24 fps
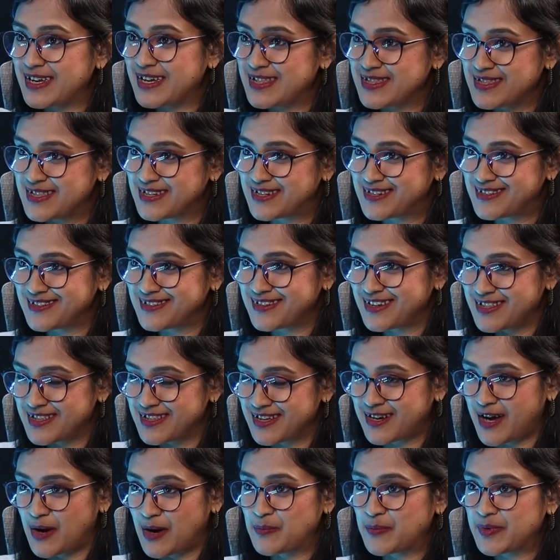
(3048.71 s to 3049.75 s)
in
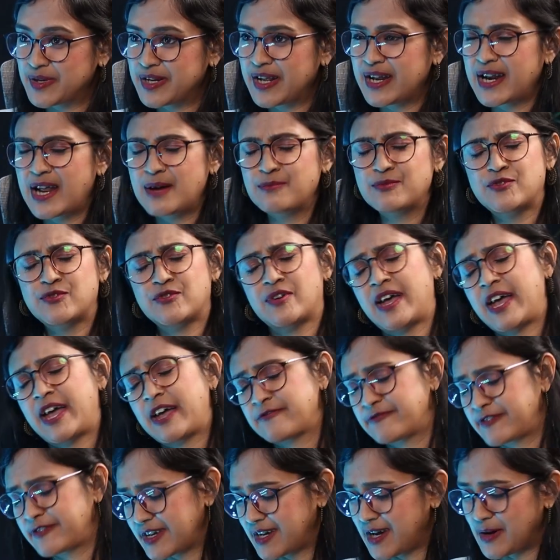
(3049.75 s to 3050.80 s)
the company, and I'm sure
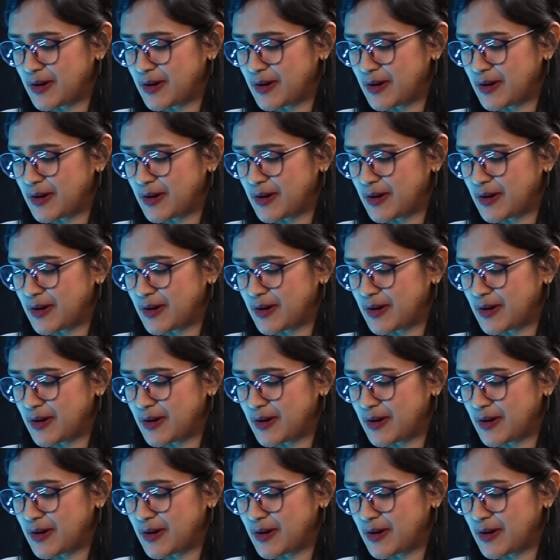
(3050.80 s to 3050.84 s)
every